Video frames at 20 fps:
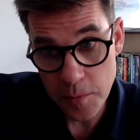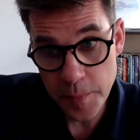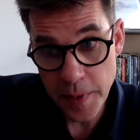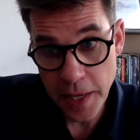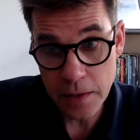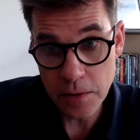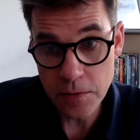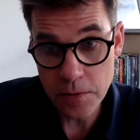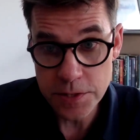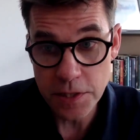
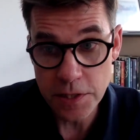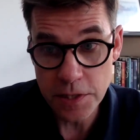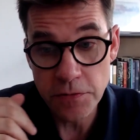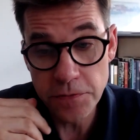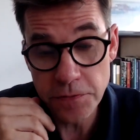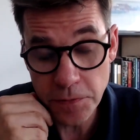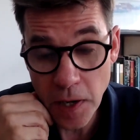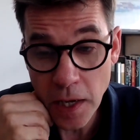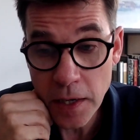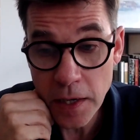banners in
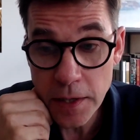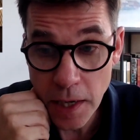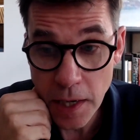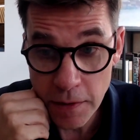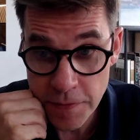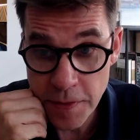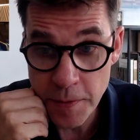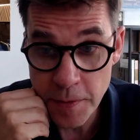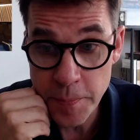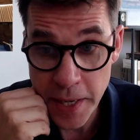front
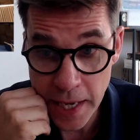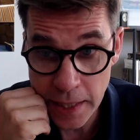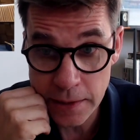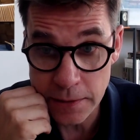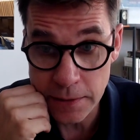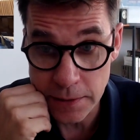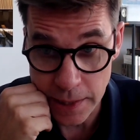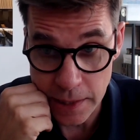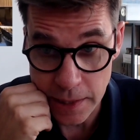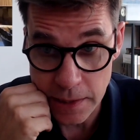of the
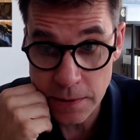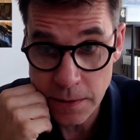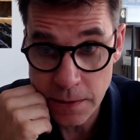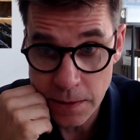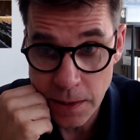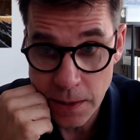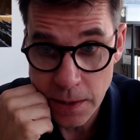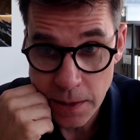paneling